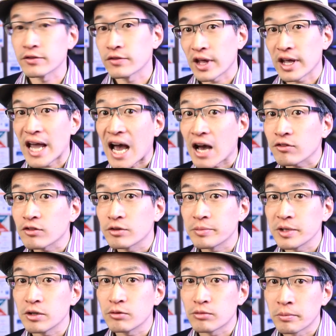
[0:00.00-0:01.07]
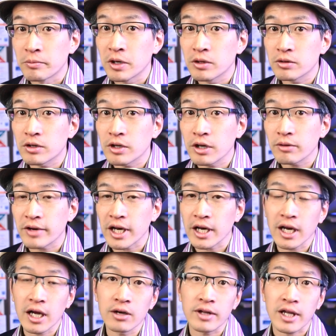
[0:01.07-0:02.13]
If they have to be remote learning right
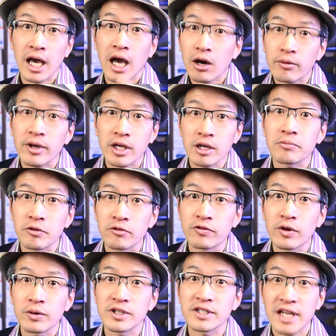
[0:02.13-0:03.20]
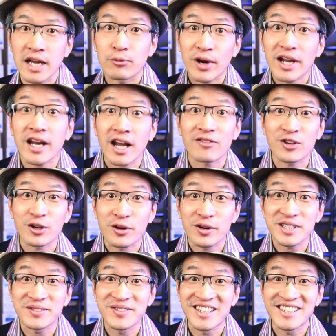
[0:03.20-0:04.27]
now, like, how do I keep them focused right after
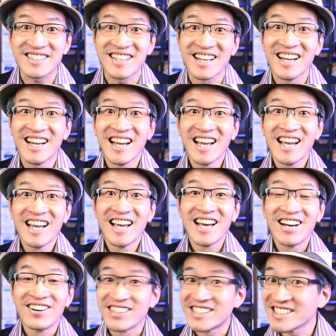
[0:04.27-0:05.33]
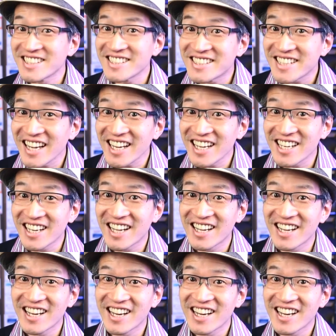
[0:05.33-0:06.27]
Christmas, which is insane,